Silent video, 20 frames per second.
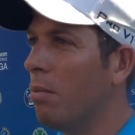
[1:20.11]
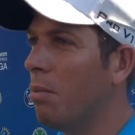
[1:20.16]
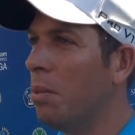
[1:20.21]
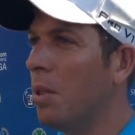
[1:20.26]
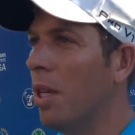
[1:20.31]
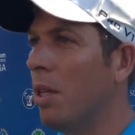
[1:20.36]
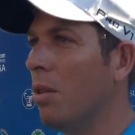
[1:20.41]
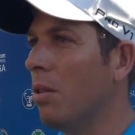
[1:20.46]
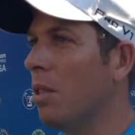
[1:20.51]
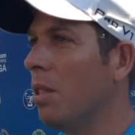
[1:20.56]

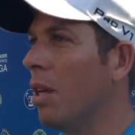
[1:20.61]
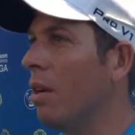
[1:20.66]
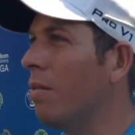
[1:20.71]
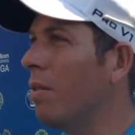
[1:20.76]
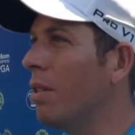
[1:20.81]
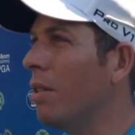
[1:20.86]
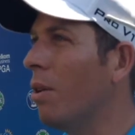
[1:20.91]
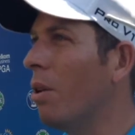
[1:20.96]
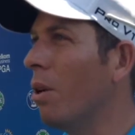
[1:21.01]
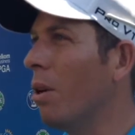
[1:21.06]
set
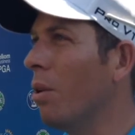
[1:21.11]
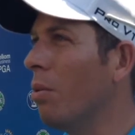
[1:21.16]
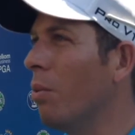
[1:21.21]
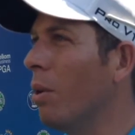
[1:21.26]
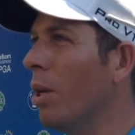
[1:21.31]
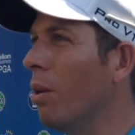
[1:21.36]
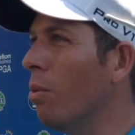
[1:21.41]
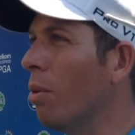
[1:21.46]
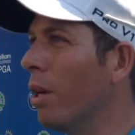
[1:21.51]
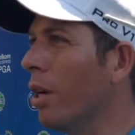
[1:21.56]
yourself a target
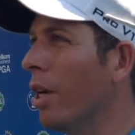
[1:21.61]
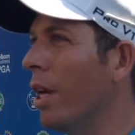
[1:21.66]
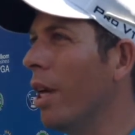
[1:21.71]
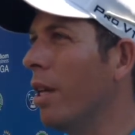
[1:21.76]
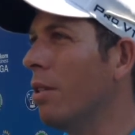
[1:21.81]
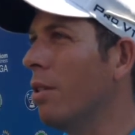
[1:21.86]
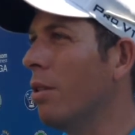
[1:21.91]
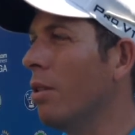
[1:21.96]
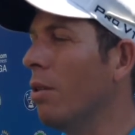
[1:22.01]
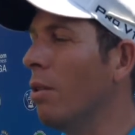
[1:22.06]
where you want to
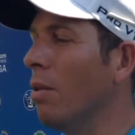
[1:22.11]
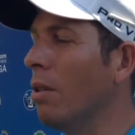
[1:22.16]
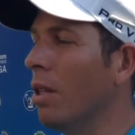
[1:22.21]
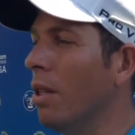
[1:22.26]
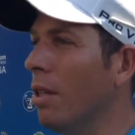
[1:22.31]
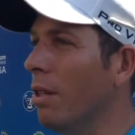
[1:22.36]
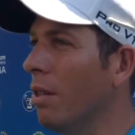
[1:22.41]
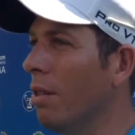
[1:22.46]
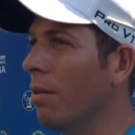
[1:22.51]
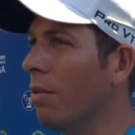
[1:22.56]
get to, and
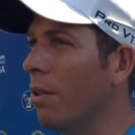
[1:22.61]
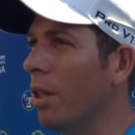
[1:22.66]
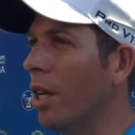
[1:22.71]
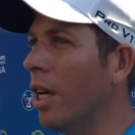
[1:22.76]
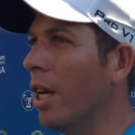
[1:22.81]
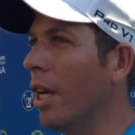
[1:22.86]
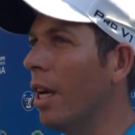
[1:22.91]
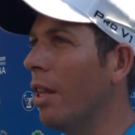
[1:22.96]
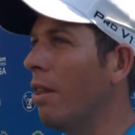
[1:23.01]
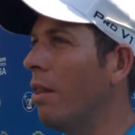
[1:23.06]
then if you
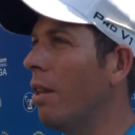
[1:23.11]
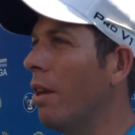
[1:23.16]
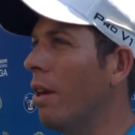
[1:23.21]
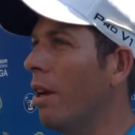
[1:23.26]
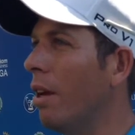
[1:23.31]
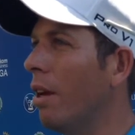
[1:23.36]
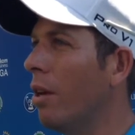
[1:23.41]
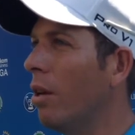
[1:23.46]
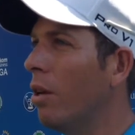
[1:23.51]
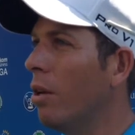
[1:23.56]
can get
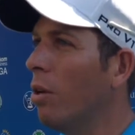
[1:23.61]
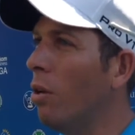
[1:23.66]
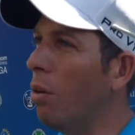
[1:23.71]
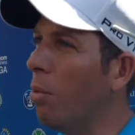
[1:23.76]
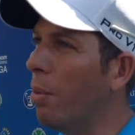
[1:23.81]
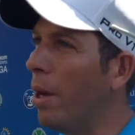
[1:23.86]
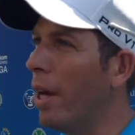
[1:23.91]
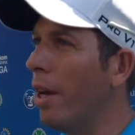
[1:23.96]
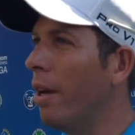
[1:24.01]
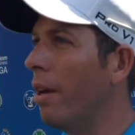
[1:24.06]
there or
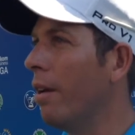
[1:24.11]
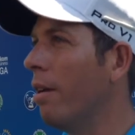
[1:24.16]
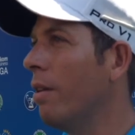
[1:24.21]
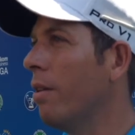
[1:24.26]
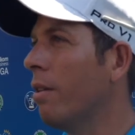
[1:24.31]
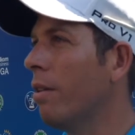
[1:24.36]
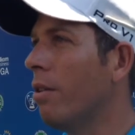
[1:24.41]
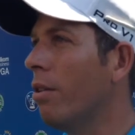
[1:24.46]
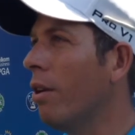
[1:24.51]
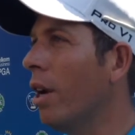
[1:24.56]
better,
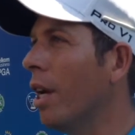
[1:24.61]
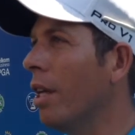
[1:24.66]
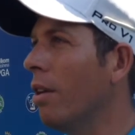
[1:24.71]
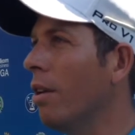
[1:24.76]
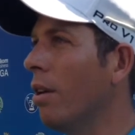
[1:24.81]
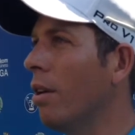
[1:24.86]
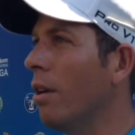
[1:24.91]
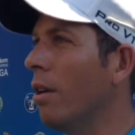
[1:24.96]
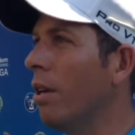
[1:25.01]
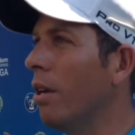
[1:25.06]
great, you know.